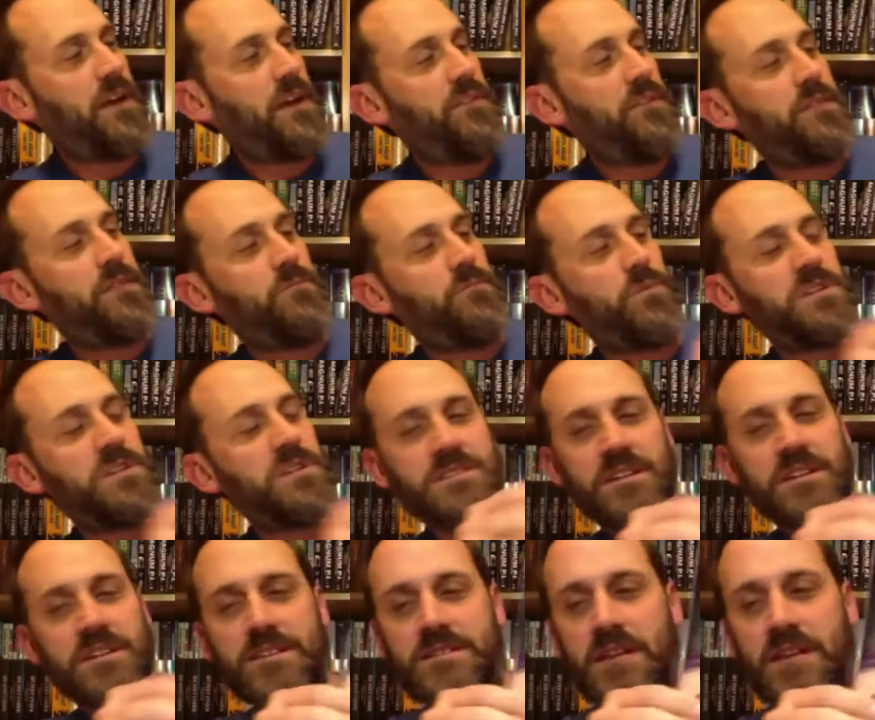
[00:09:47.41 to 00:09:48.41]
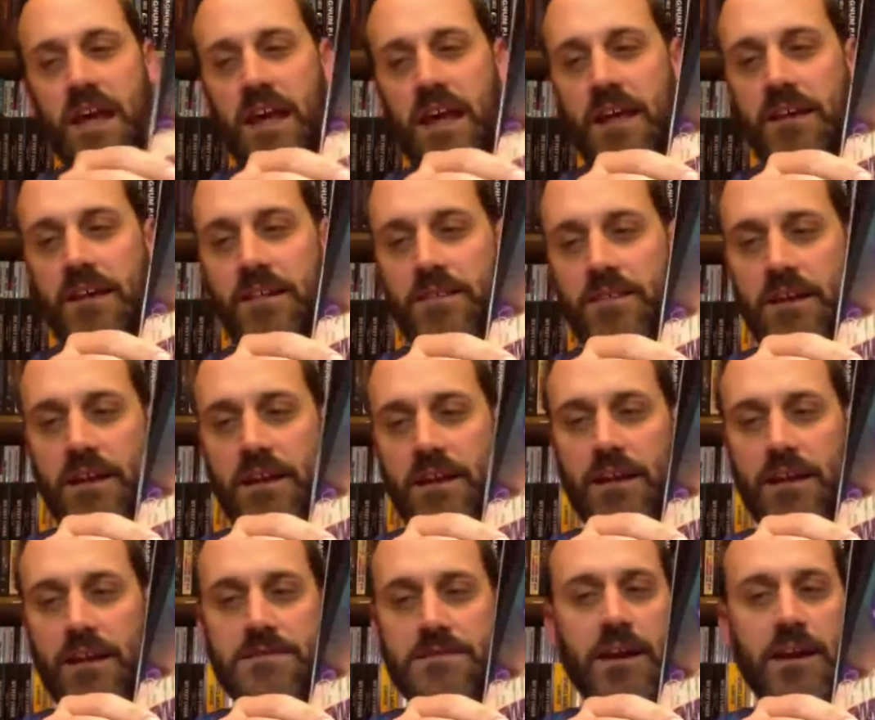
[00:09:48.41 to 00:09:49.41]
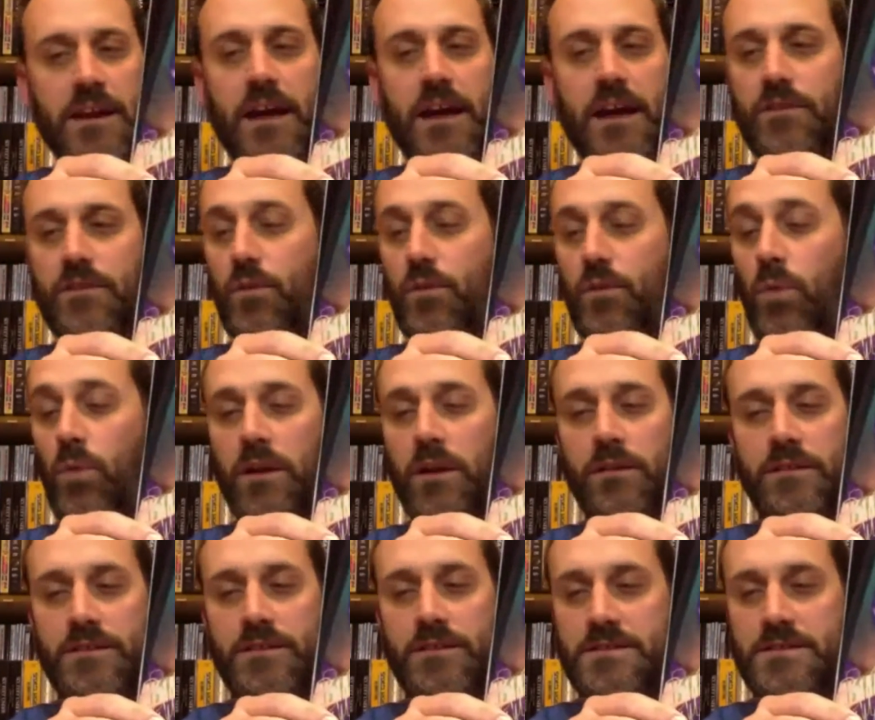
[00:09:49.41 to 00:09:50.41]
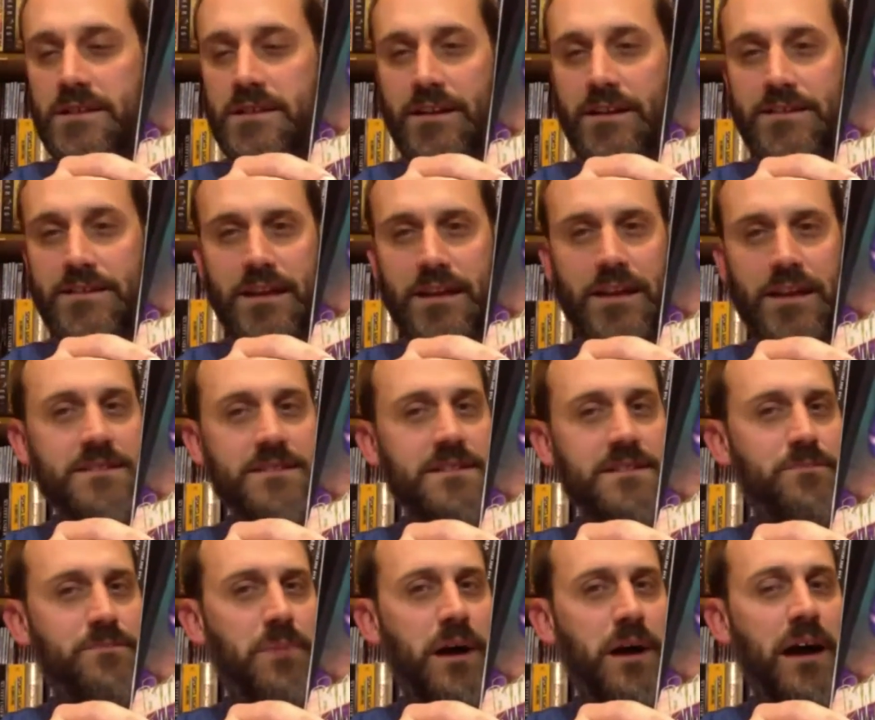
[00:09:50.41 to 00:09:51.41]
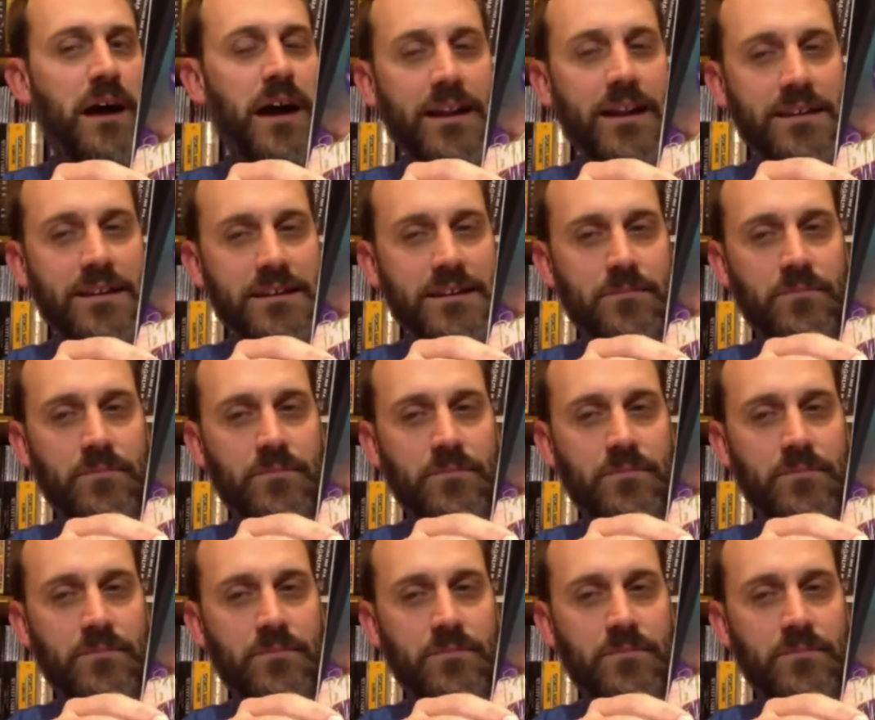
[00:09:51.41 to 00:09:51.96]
And then we see this head thing. And it's like, I don't know where this thing is. I guess it's behind him.